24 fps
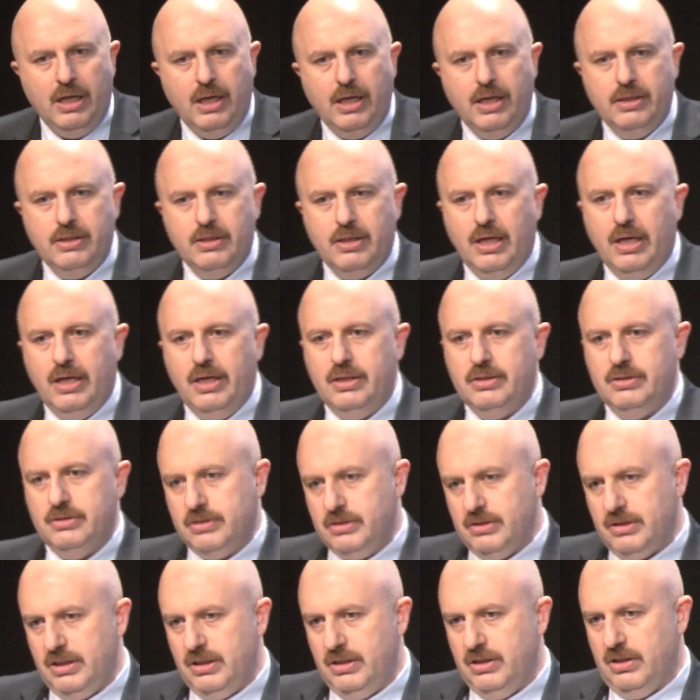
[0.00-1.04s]
and
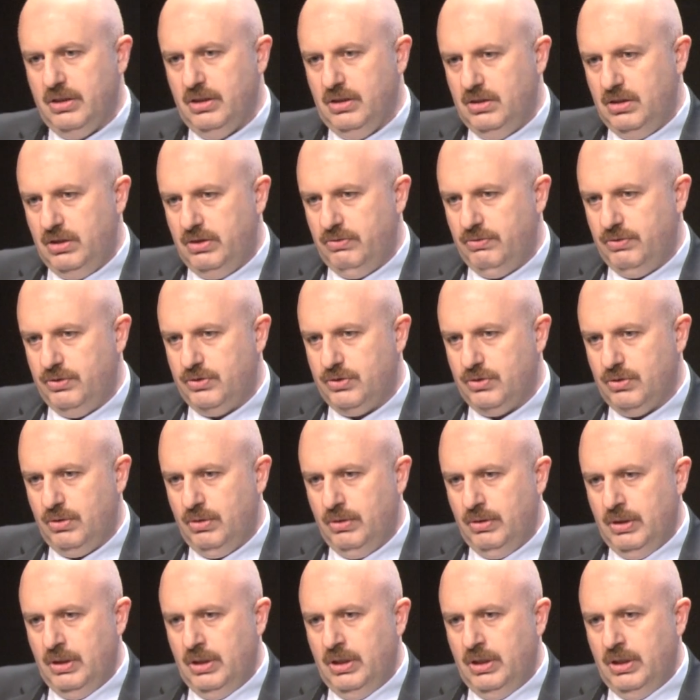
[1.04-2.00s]
ends in the individual.